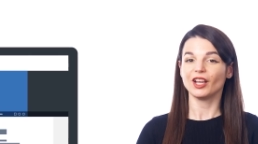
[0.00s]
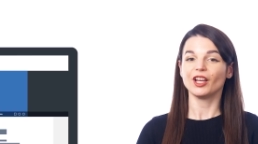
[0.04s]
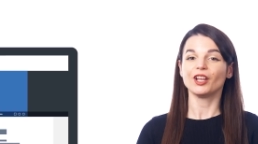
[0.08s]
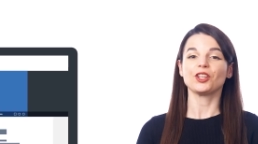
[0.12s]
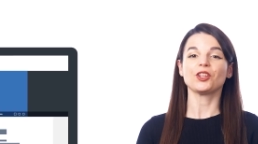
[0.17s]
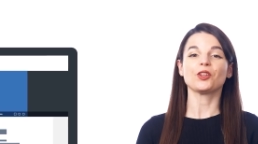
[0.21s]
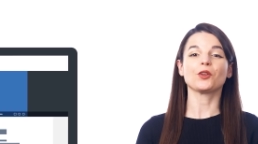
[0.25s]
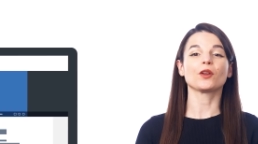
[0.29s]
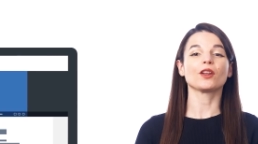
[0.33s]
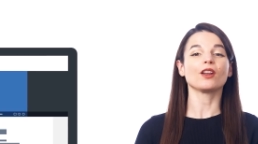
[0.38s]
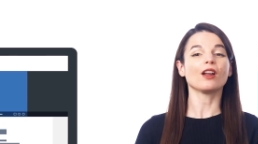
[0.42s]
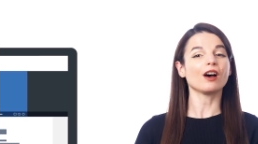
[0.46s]

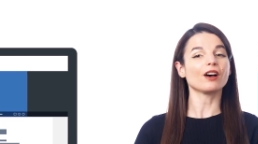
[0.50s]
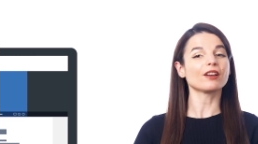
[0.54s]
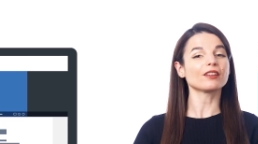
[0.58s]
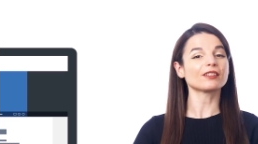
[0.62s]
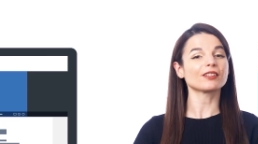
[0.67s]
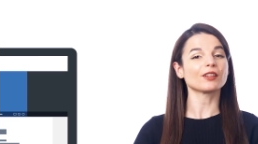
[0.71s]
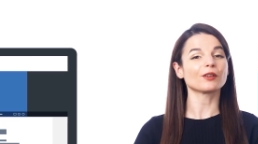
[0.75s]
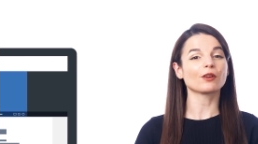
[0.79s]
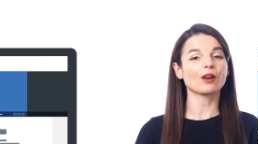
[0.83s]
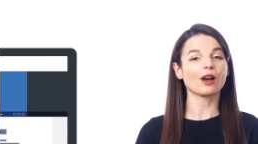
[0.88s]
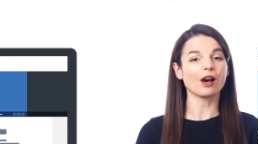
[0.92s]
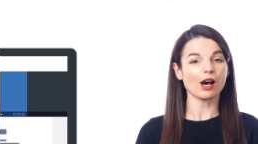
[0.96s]
you can
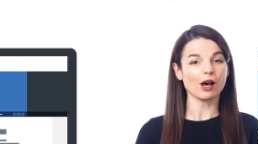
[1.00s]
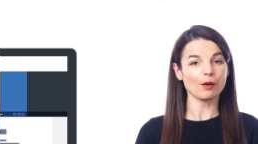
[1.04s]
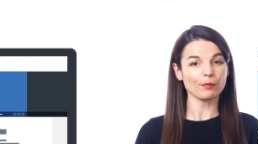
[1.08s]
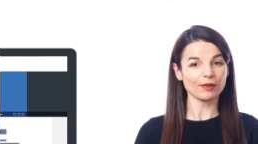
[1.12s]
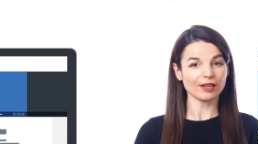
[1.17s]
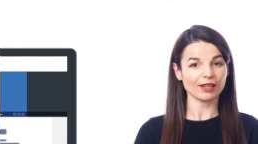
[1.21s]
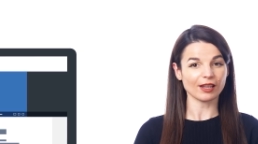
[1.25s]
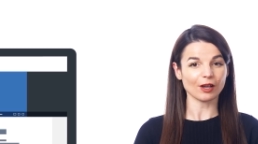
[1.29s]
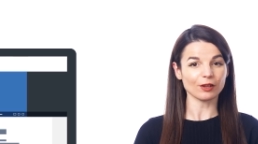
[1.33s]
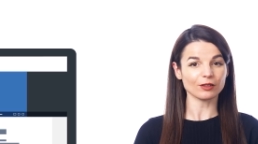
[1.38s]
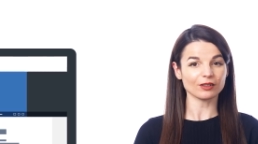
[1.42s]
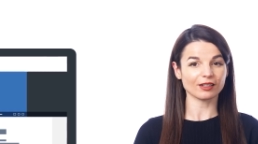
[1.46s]
also
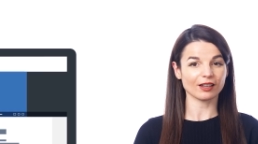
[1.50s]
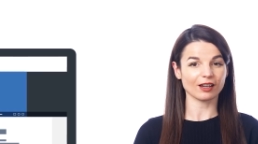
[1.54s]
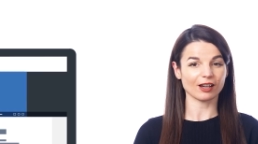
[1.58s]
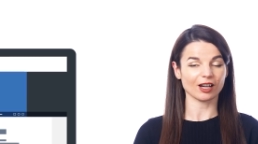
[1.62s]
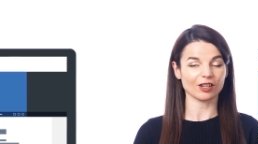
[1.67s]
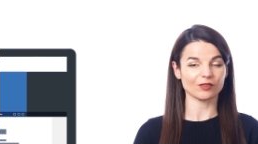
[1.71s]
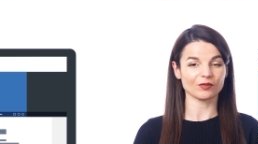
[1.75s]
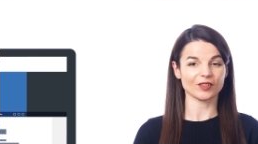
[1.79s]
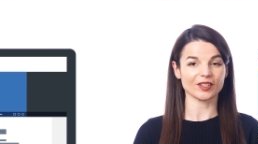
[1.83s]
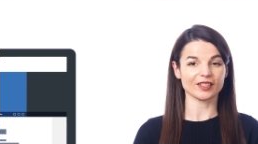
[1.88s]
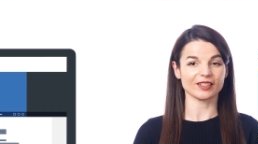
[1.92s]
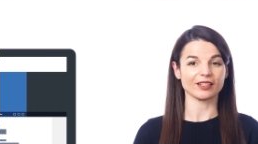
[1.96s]
copy out the
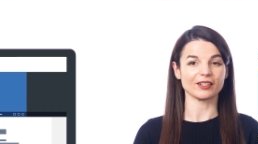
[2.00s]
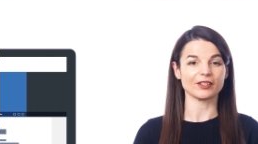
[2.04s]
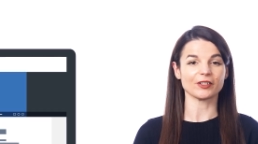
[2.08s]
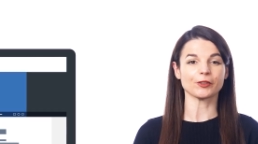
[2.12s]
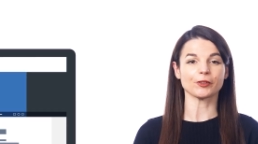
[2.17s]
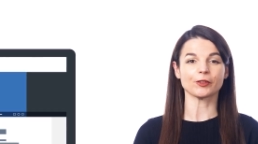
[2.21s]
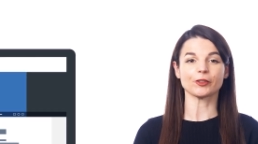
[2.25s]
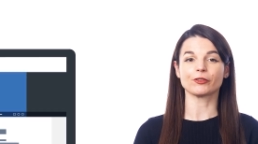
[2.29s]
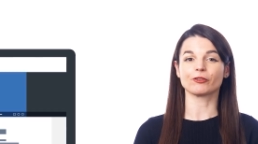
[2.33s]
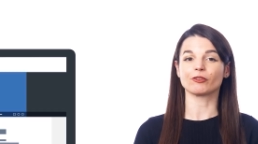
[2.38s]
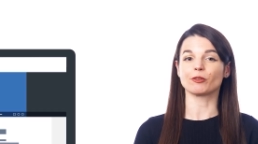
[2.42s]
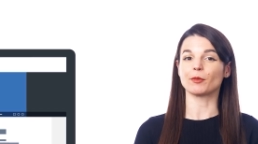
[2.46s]

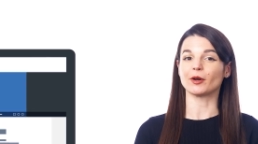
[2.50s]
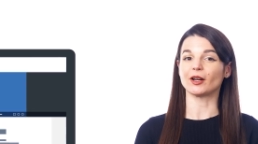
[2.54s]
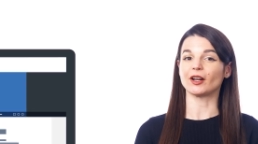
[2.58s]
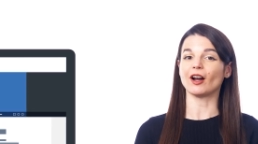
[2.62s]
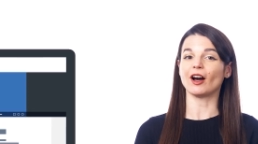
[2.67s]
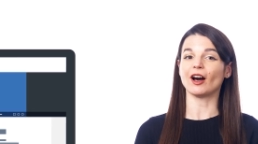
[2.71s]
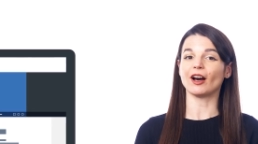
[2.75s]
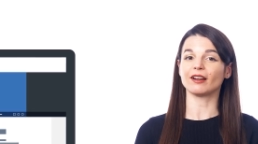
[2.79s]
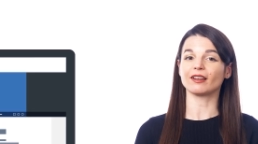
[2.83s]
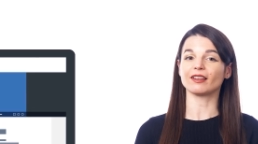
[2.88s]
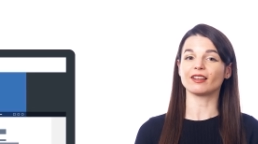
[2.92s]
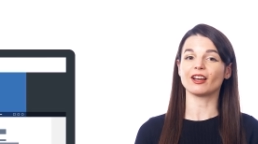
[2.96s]
conversations from our
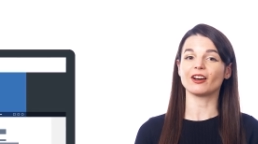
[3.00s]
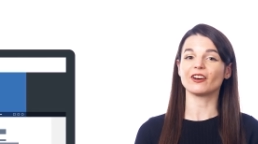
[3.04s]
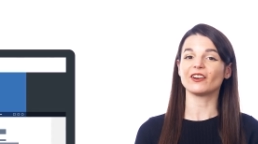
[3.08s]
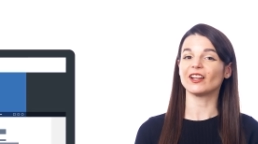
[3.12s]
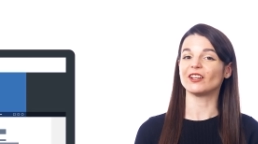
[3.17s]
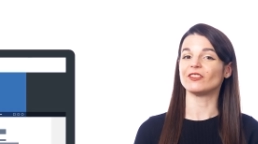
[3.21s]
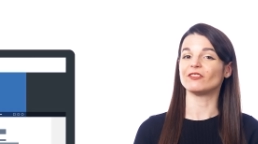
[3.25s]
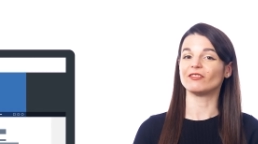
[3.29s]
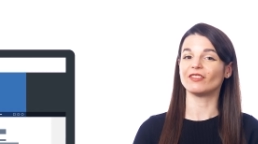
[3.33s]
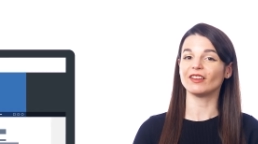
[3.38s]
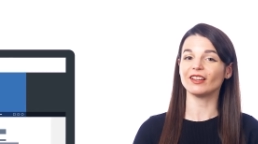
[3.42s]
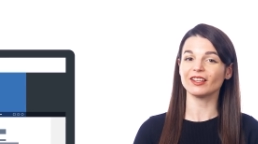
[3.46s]
audio
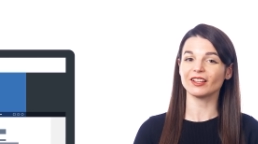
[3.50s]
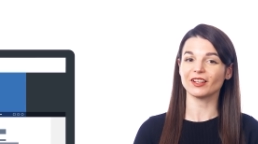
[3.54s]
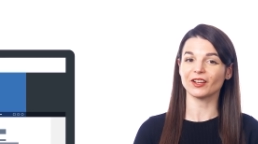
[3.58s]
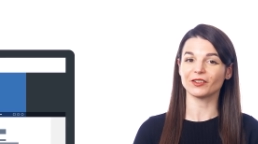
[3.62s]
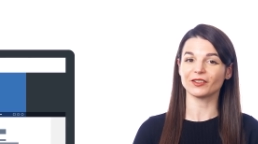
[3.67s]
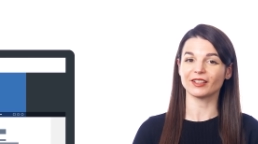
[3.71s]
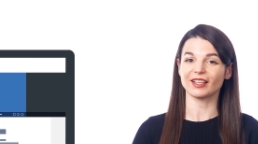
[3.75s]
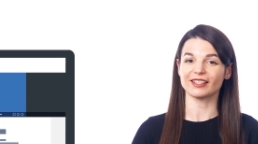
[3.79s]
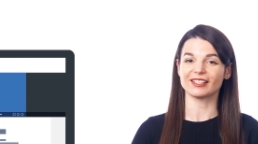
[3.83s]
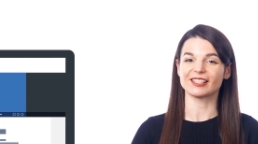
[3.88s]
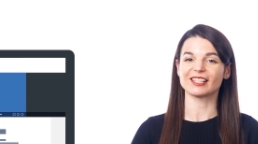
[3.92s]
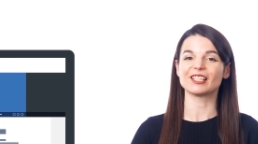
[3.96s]
and video
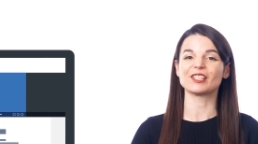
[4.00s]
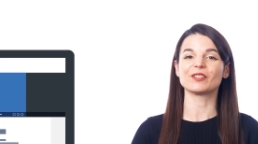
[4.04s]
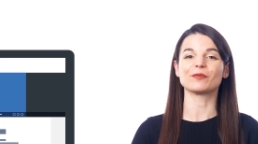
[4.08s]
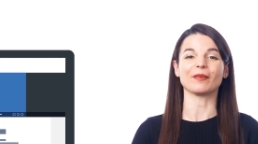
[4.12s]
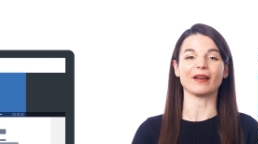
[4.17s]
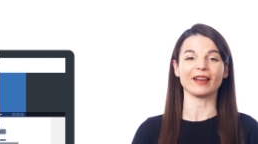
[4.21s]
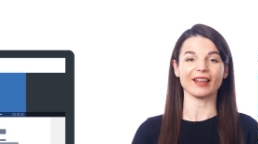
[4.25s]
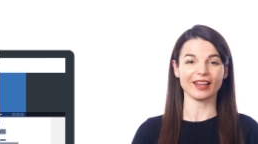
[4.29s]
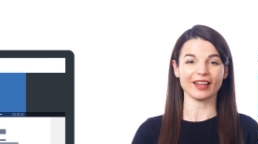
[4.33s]
lessons by